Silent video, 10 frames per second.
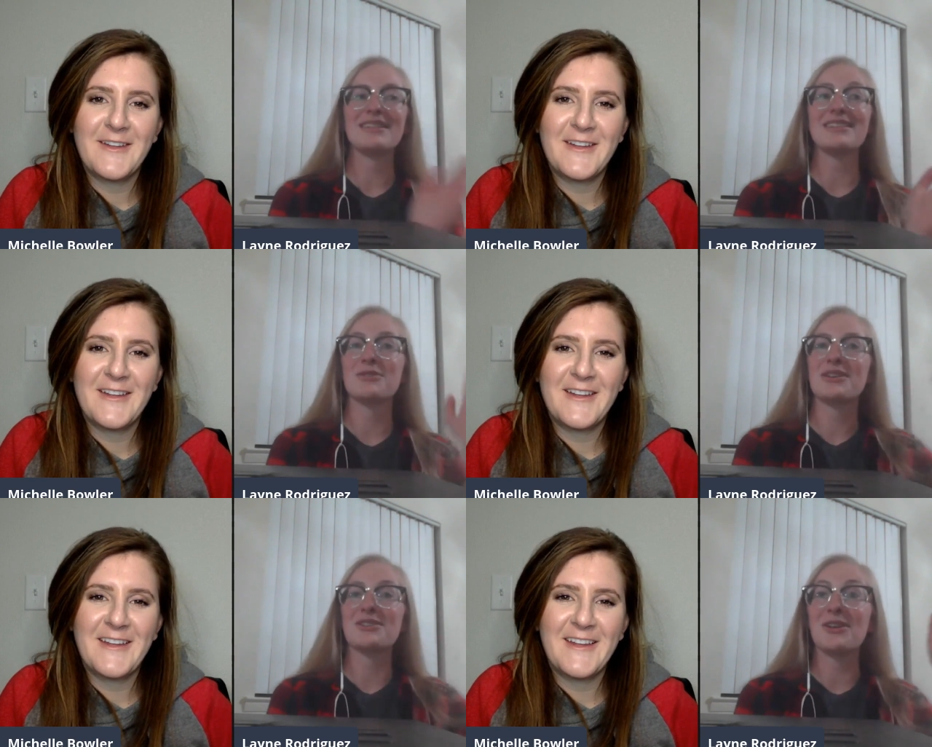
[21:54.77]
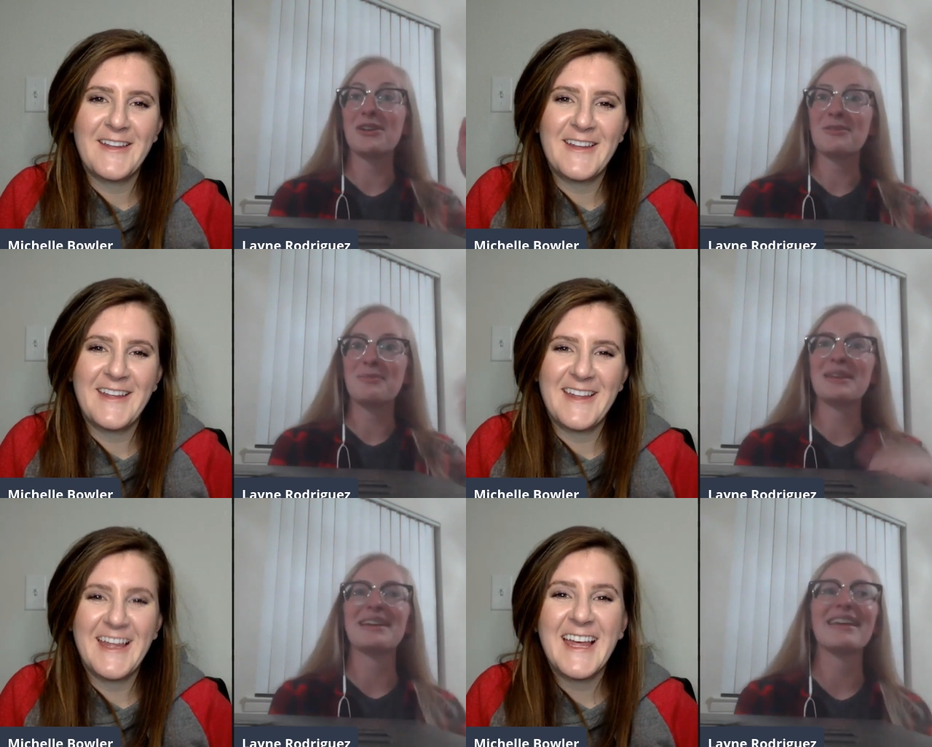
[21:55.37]
Speaker 1: D, so I started at the
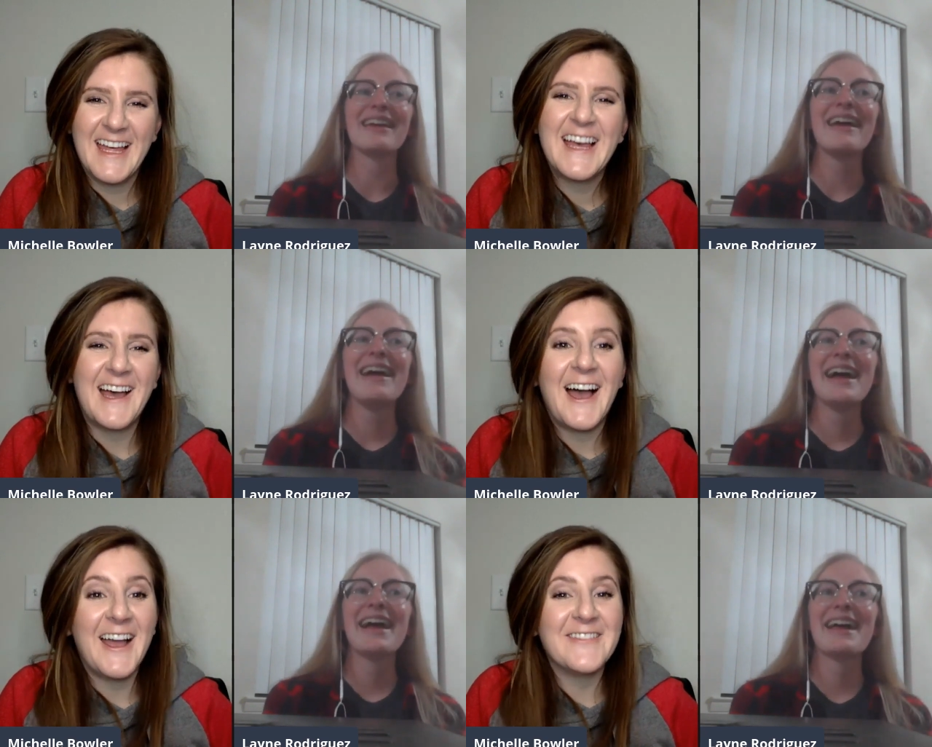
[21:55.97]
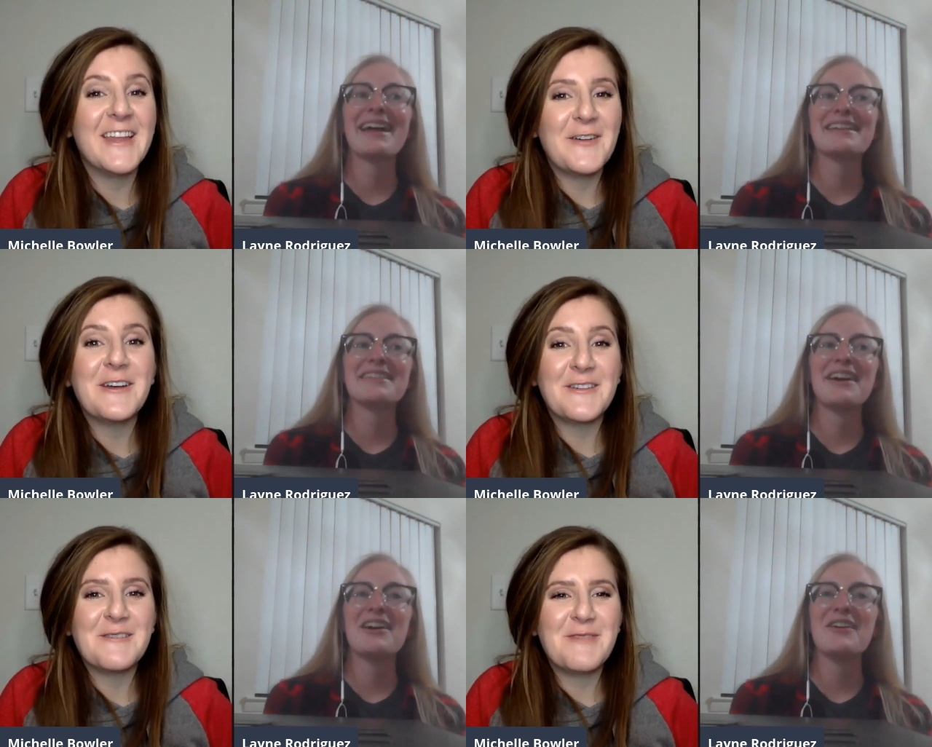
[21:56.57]
beginning.
Speaker 2: And
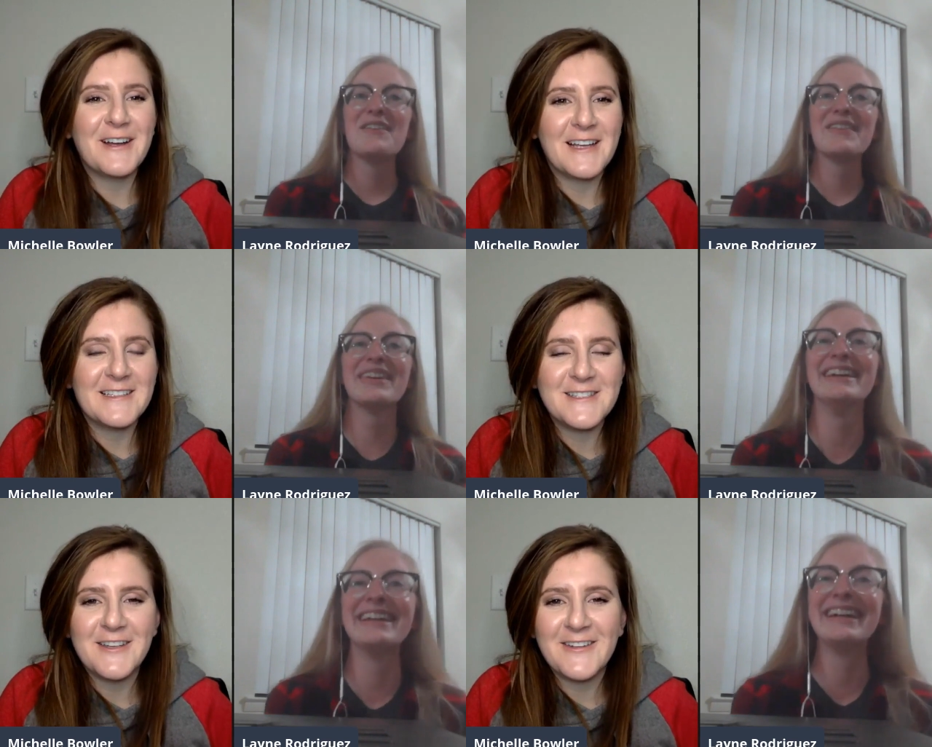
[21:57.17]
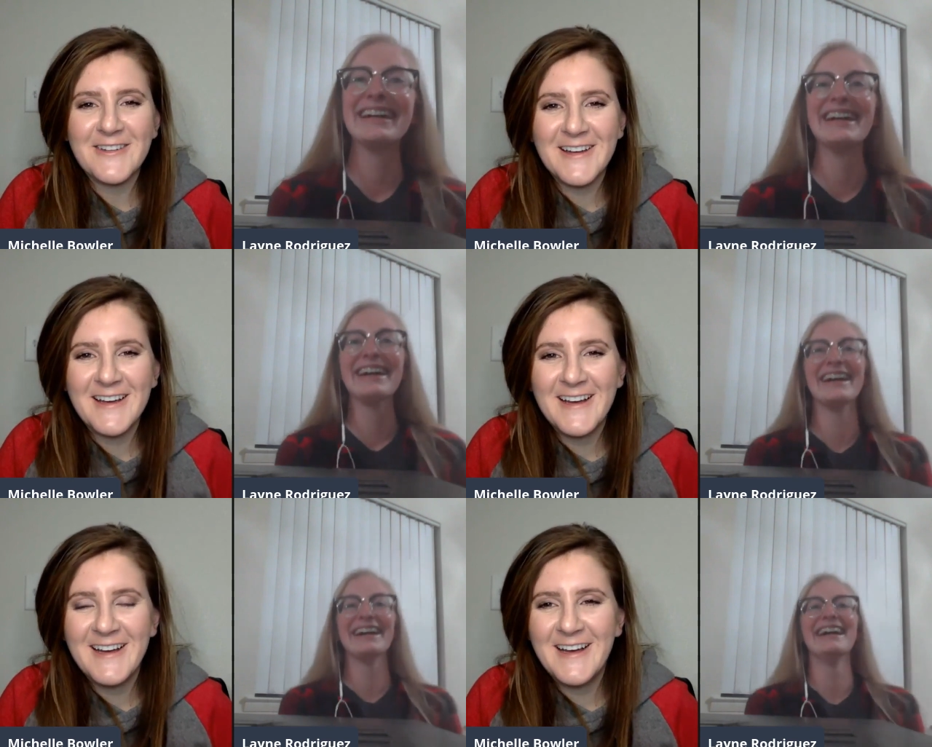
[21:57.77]
uh,
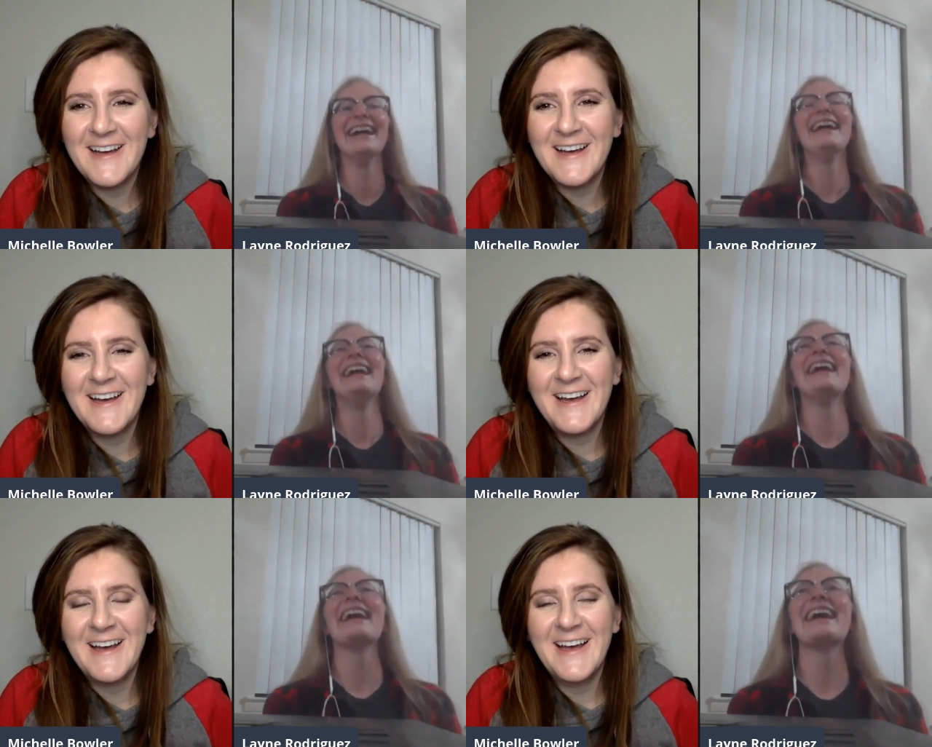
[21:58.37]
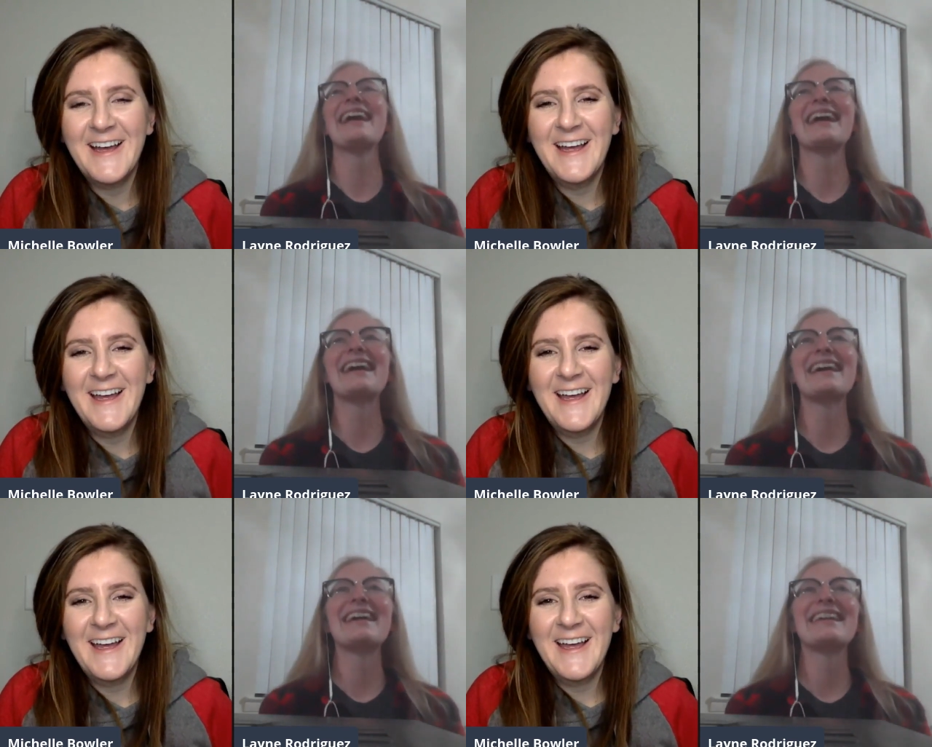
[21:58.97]

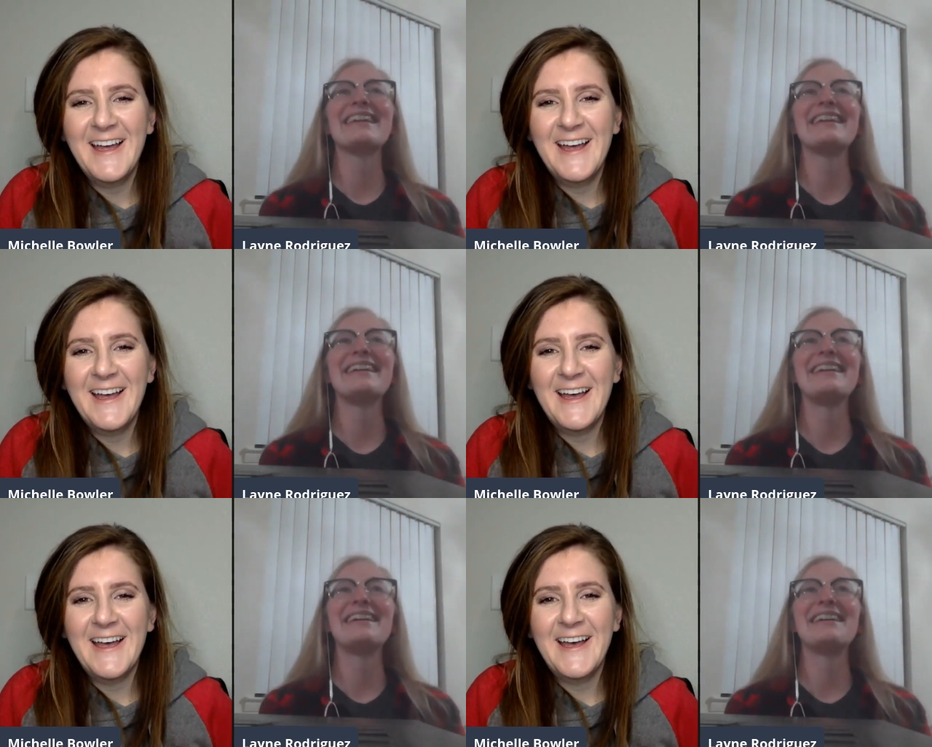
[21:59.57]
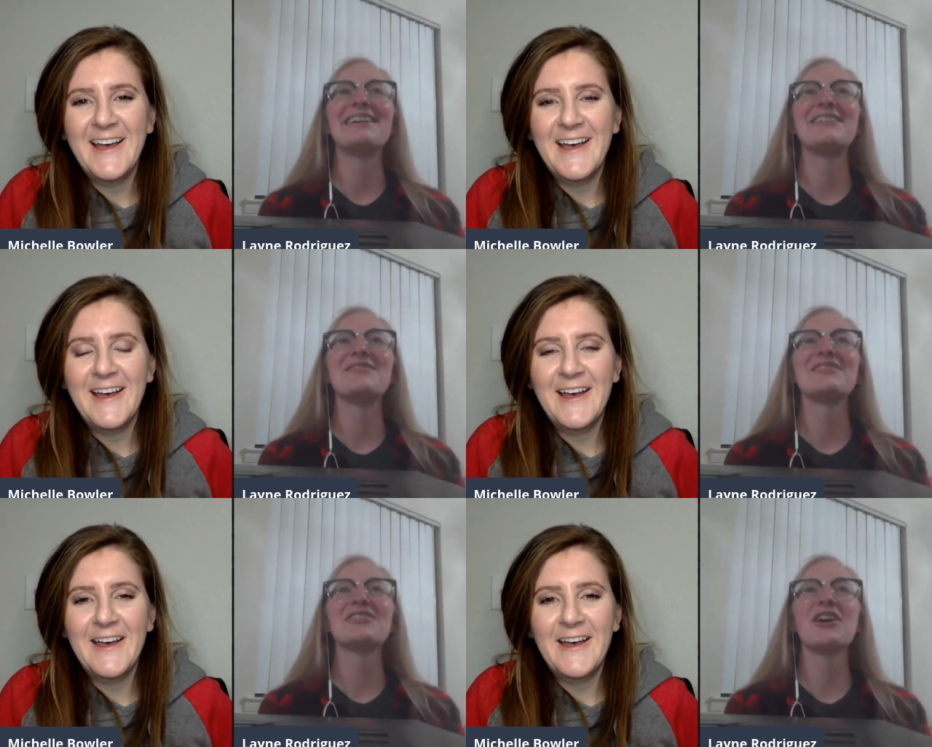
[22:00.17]
Speaker 1: and
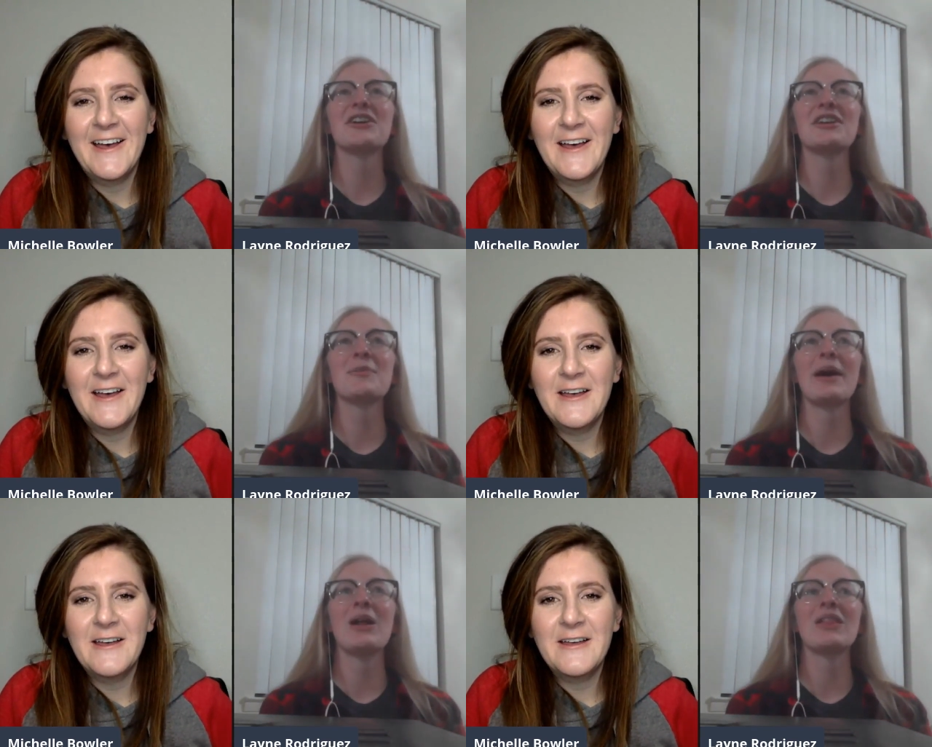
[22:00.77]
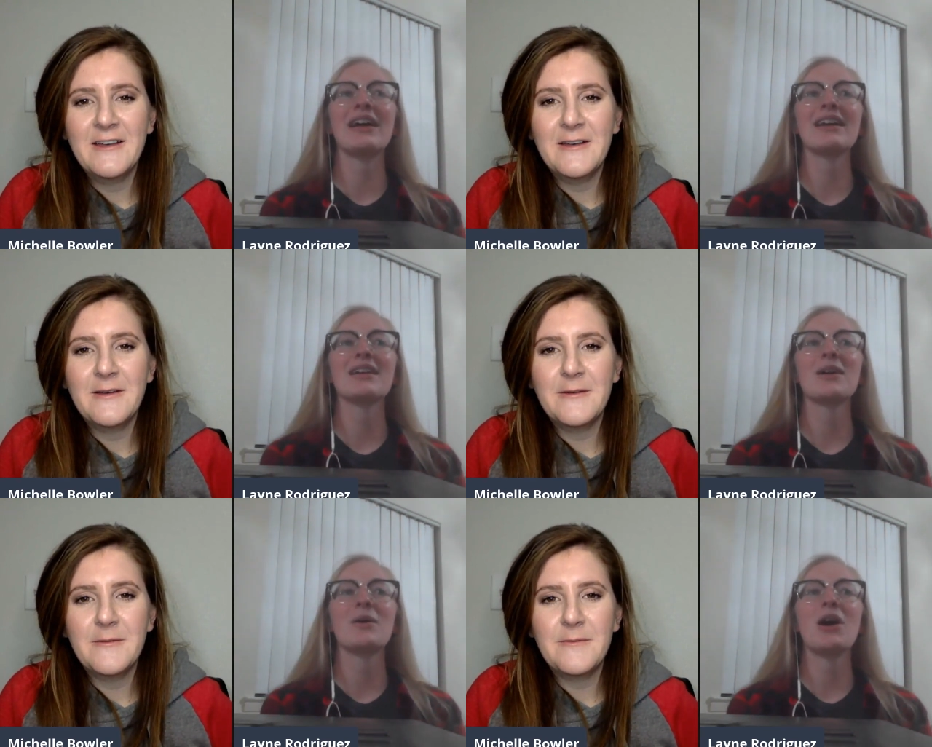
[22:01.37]
um, talking about like
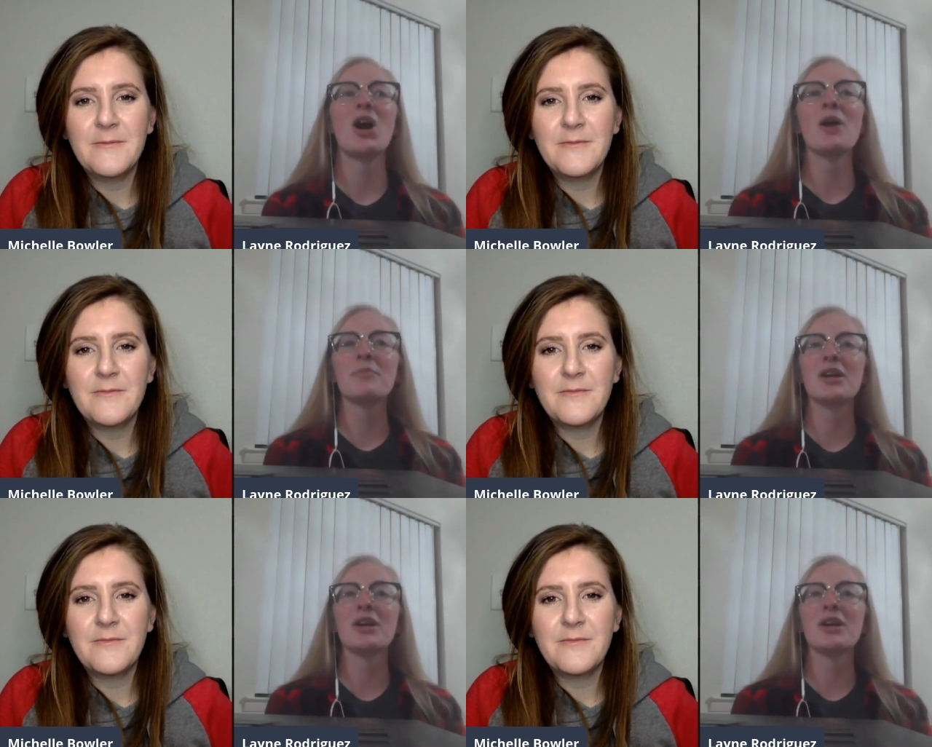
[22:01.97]
on